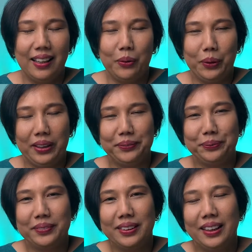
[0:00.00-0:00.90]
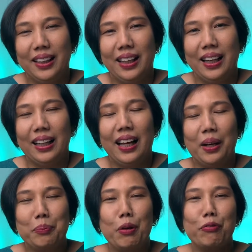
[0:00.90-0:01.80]
Well,
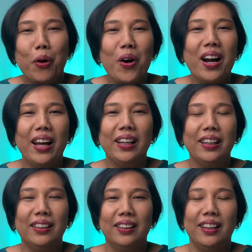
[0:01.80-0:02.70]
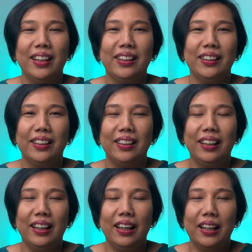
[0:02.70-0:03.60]
before I can
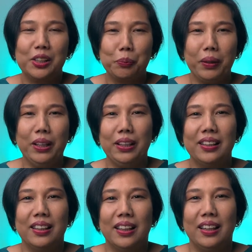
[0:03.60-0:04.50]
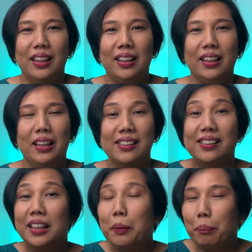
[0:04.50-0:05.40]
explain the
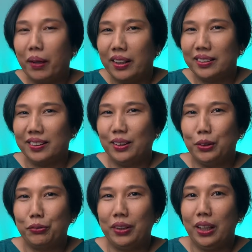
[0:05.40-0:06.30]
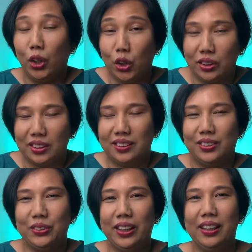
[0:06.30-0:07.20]
C part of the log.
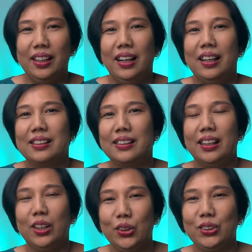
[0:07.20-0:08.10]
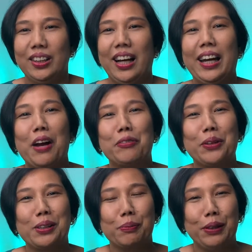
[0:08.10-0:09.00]
Okay, silog. I have to
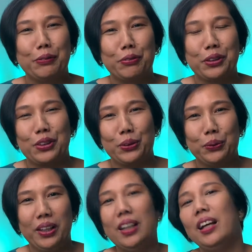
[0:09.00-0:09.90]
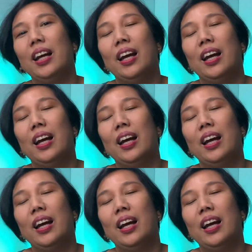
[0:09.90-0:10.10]
explain first. Okay.